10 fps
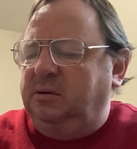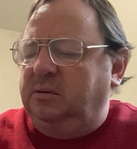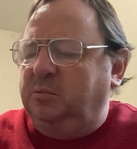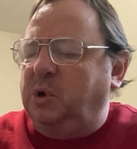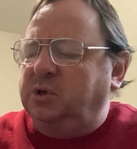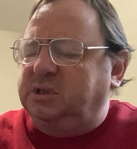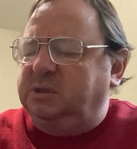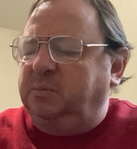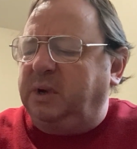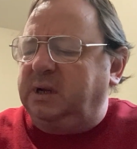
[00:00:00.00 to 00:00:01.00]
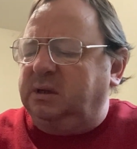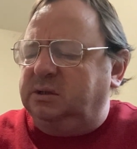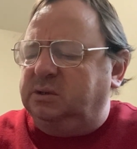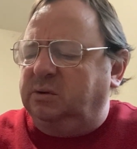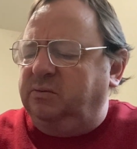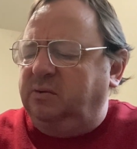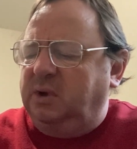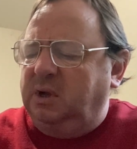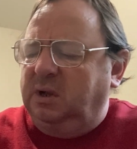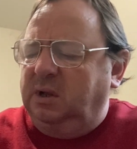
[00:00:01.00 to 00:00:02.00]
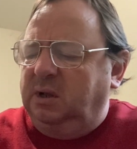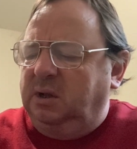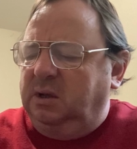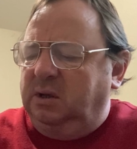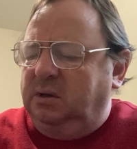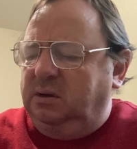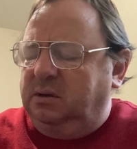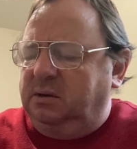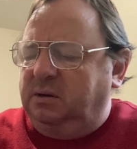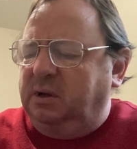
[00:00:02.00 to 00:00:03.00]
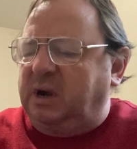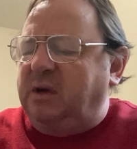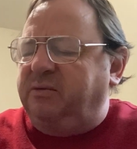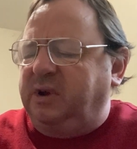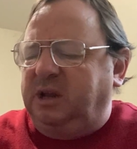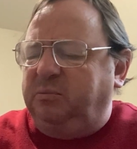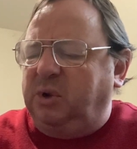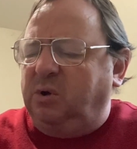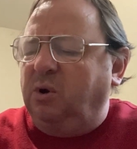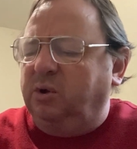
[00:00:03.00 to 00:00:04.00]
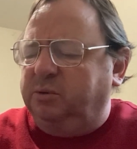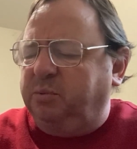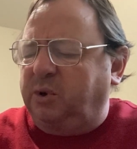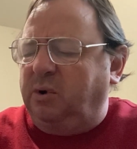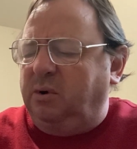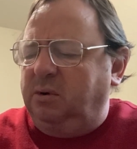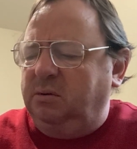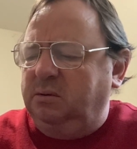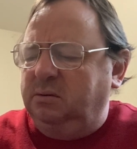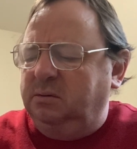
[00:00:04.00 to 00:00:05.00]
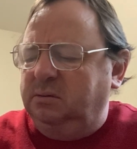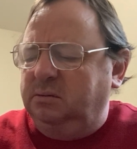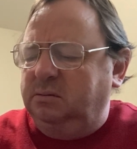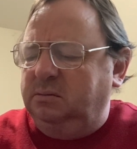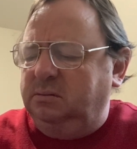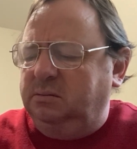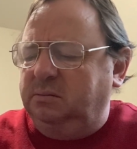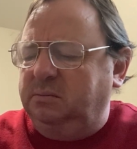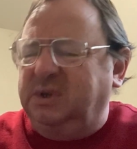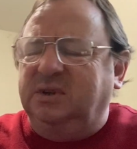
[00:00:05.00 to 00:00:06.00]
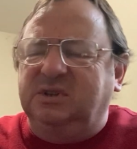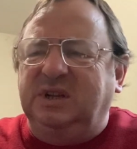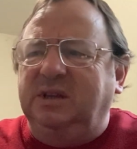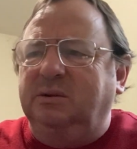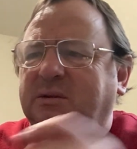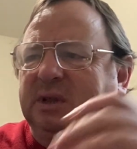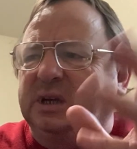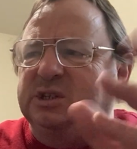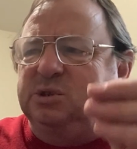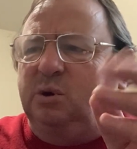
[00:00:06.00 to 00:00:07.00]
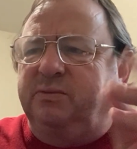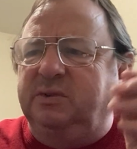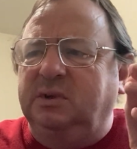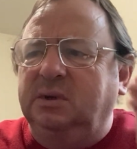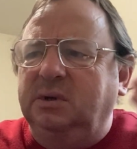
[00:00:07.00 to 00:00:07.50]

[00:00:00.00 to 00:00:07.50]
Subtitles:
most models of Graf can be called Pro because they're not like soft